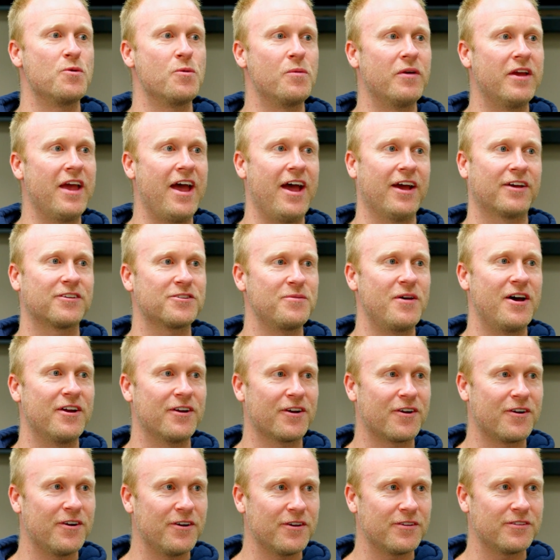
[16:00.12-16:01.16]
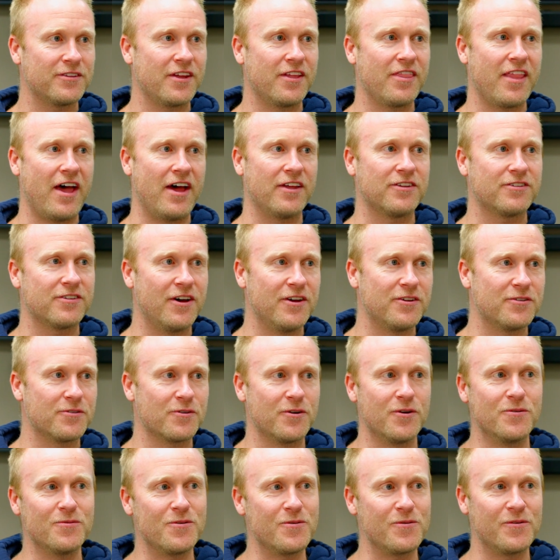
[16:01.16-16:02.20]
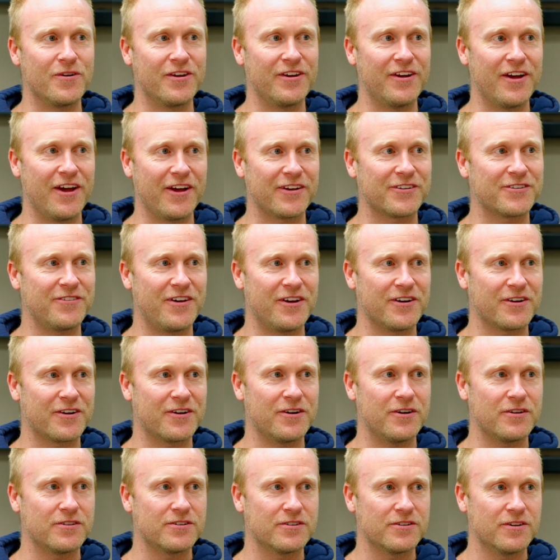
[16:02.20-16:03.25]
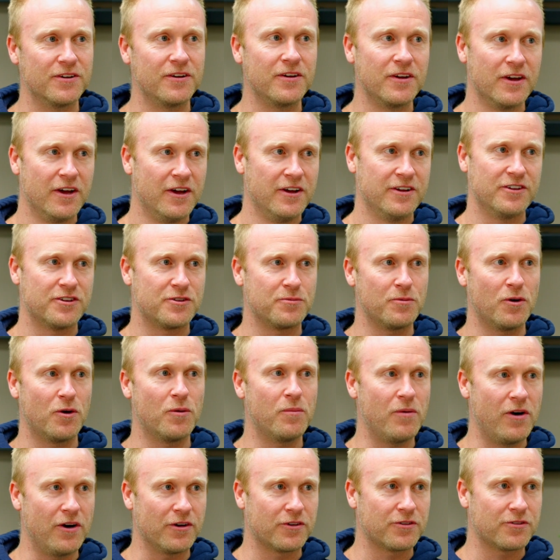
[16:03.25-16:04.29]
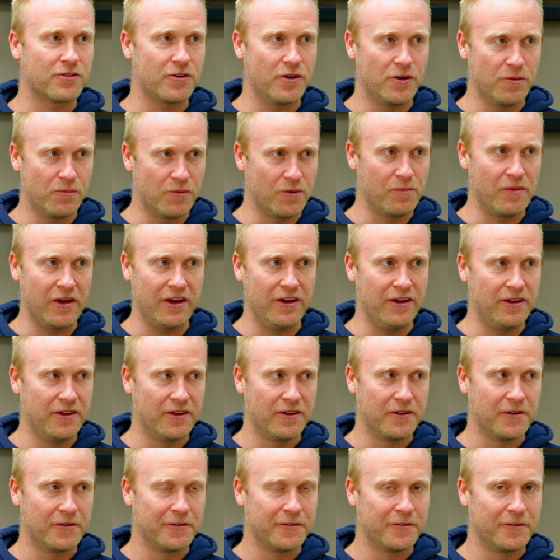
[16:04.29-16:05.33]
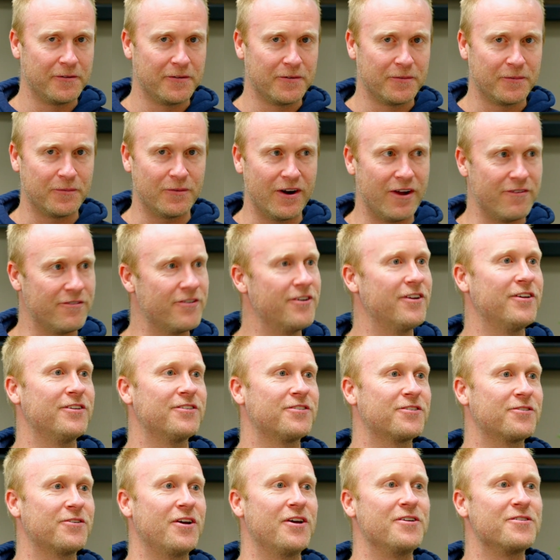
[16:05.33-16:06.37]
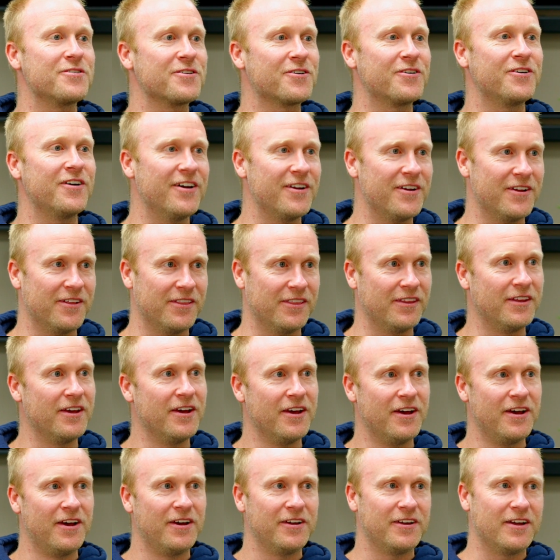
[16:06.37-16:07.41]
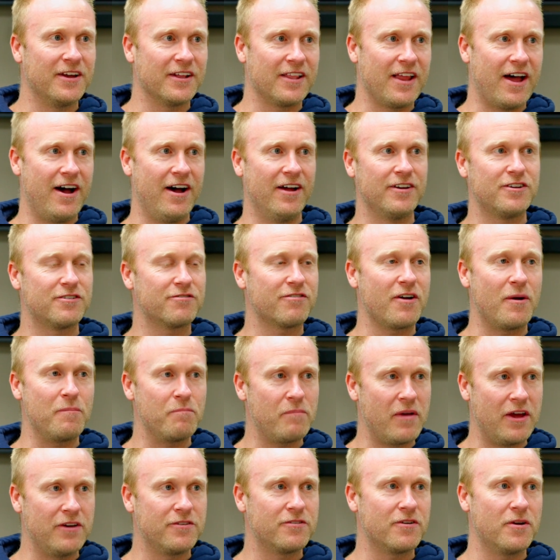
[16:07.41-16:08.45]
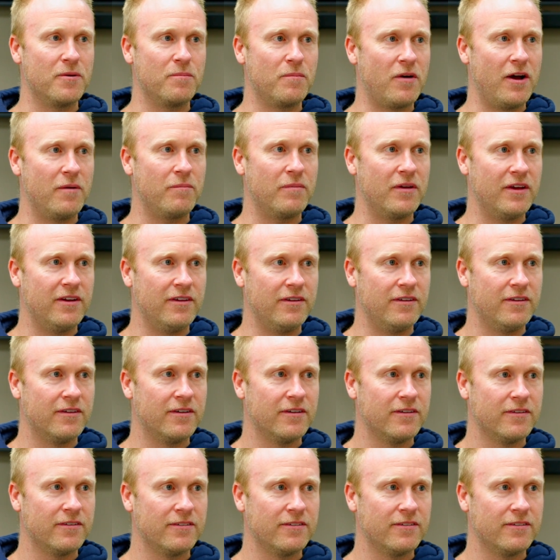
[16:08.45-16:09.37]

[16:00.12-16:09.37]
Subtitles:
will be X amount of cost, and that size room will be X amount of cost. So your small box room will be whatever it is, 300 quid, and your large front bedroom might be